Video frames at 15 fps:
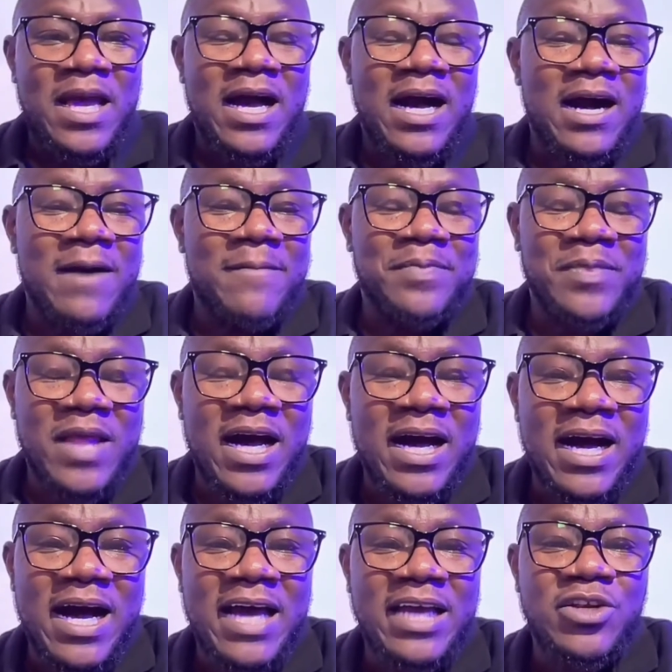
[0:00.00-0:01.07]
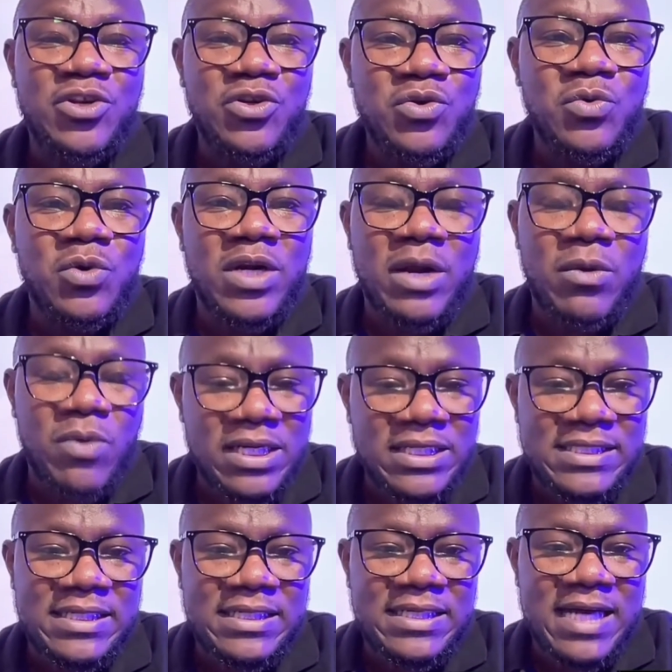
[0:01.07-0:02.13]
I knew what I
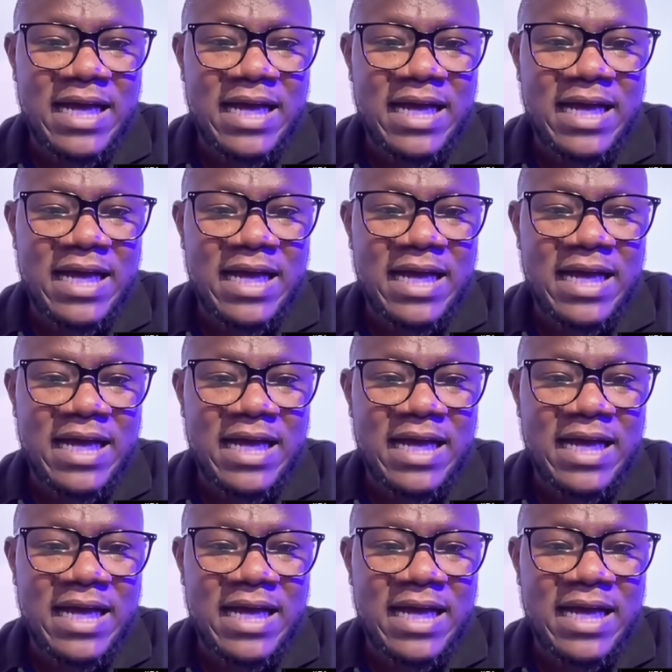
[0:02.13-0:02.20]
wanted,